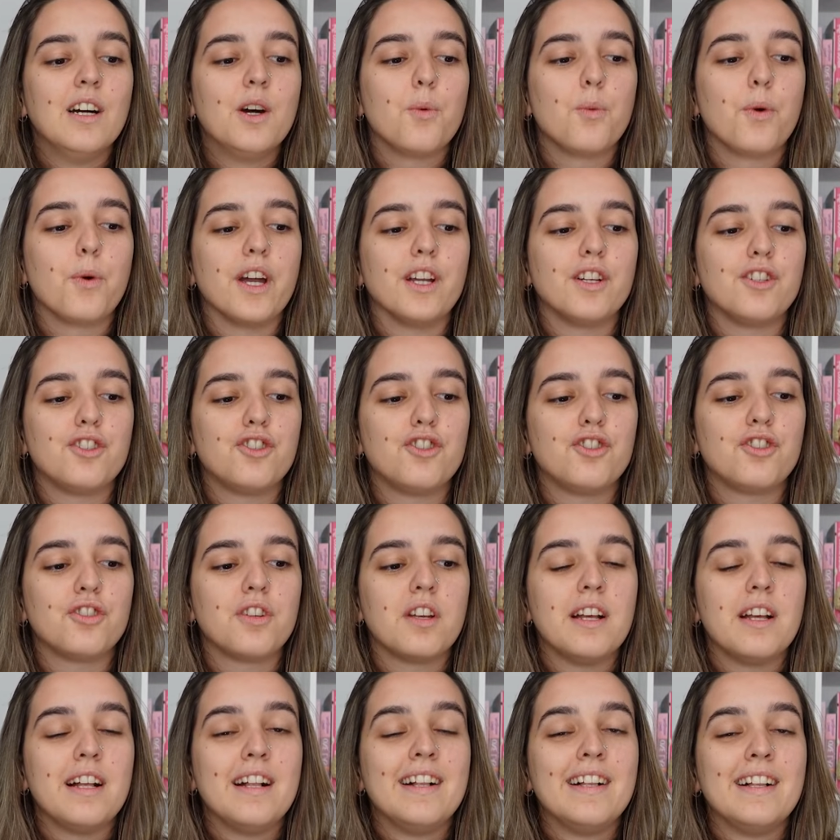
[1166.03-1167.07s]
which
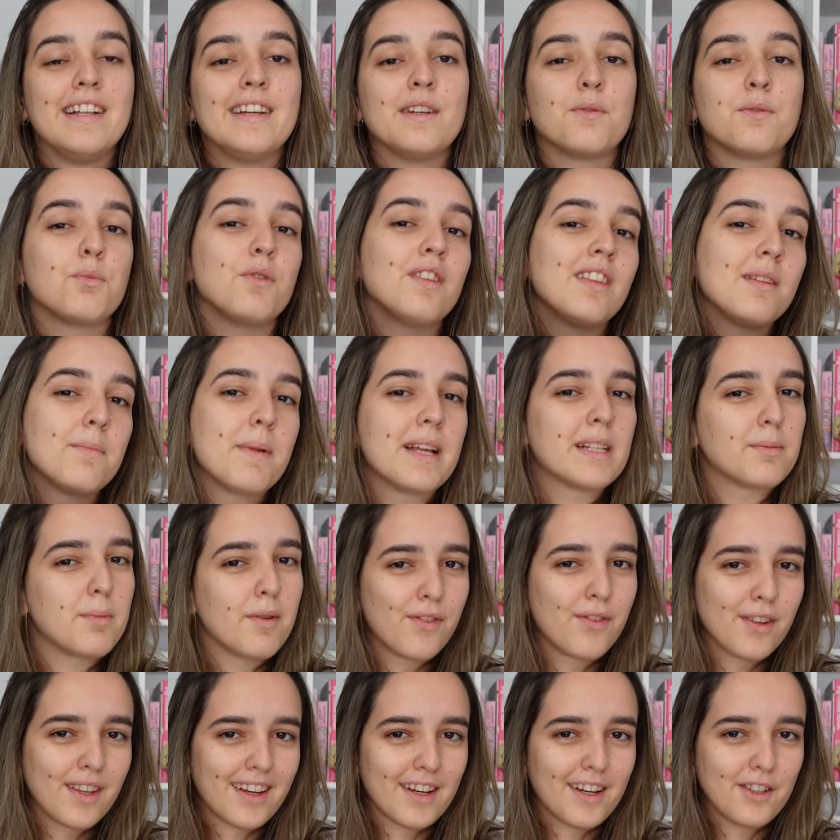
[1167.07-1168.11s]
really makes me
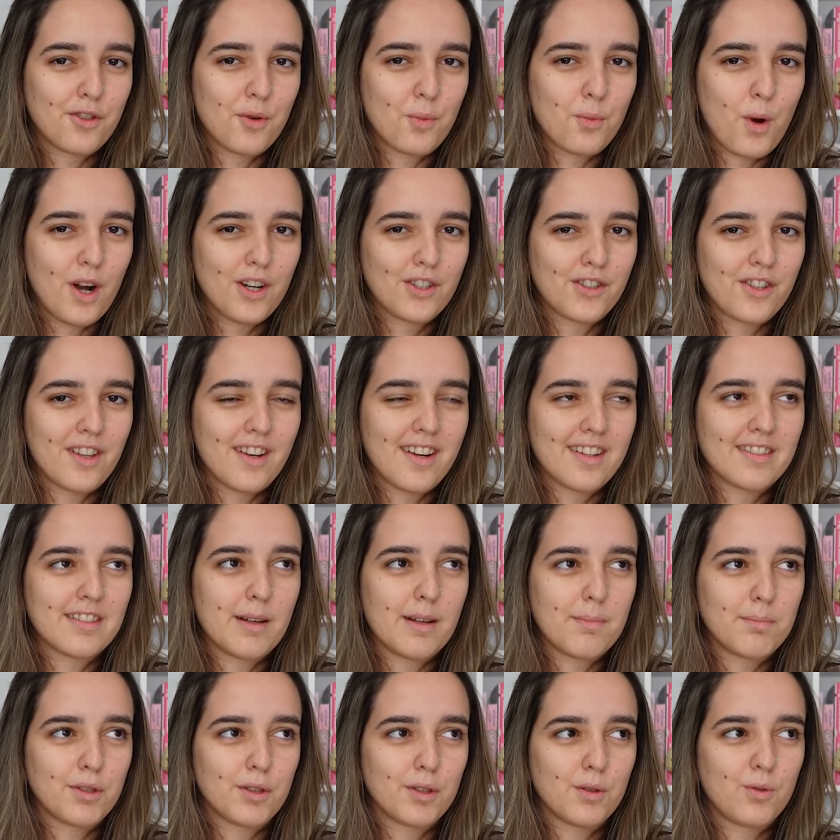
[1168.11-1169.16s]
feel like I should watch the next
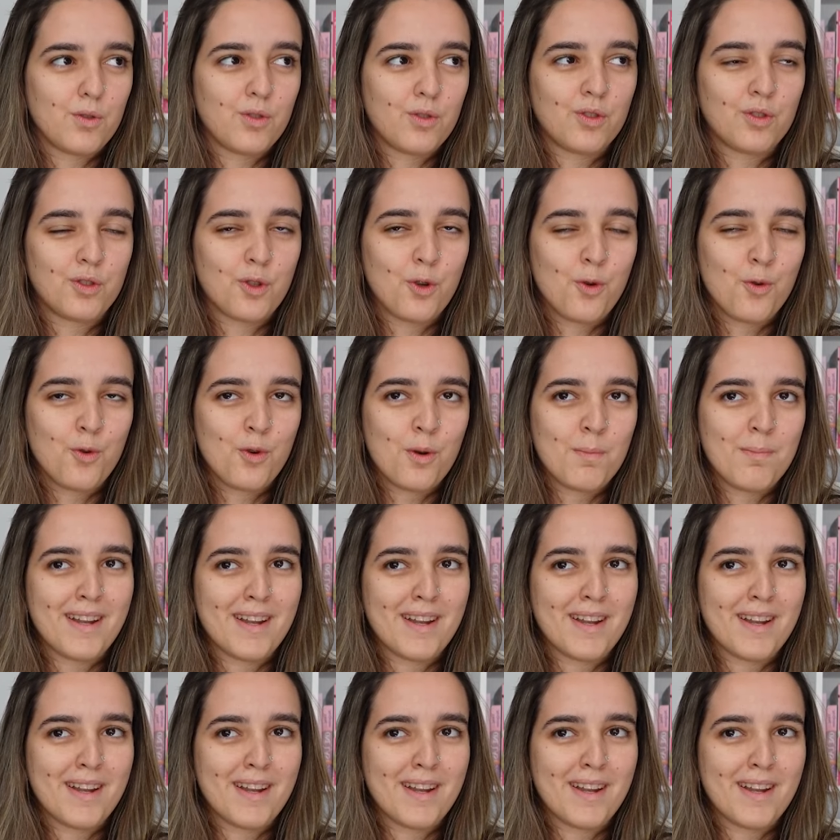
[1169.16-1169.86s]
episode soon.